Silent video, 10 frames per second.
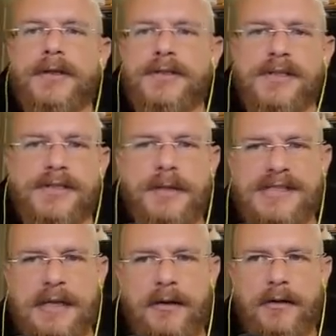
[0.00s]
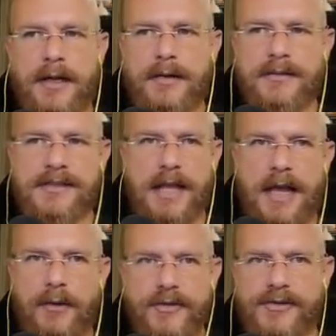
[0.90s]
She steps out on
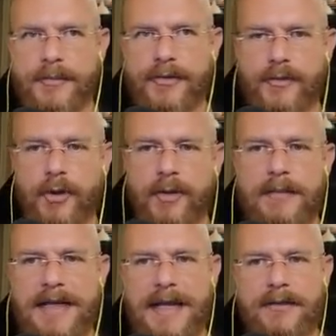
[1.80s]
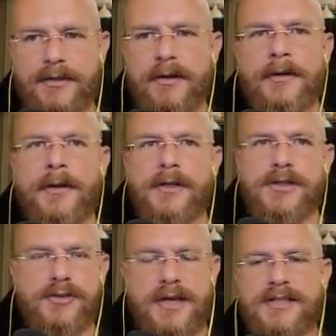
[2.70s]
Sly with some other no-named actor.
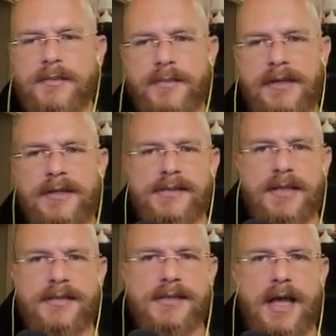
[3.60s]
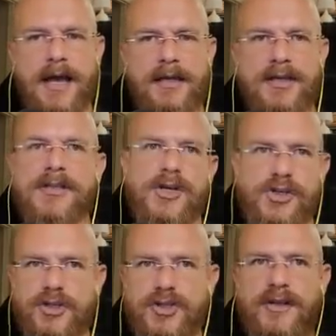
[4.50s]
She tries to pin this on Sly because
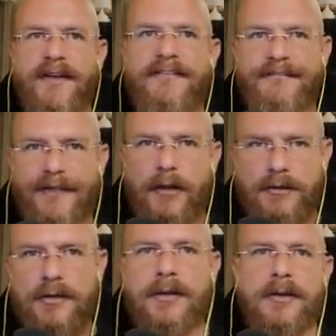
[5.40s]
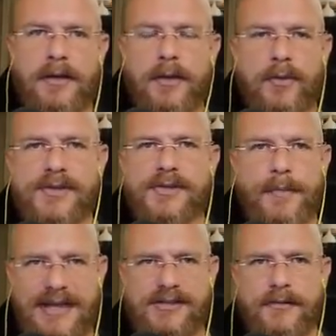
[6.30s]
she just felt it was the
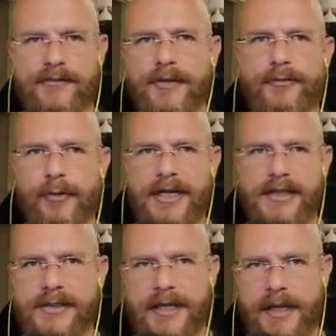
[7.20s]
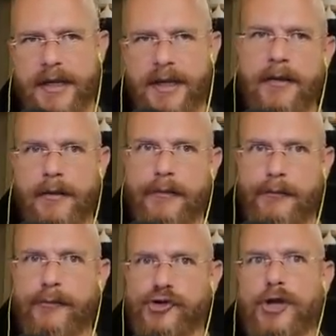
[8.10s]
best of the three's kid.
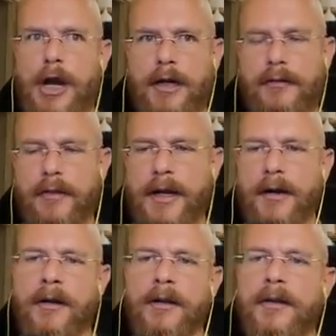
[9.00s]
Shocker there.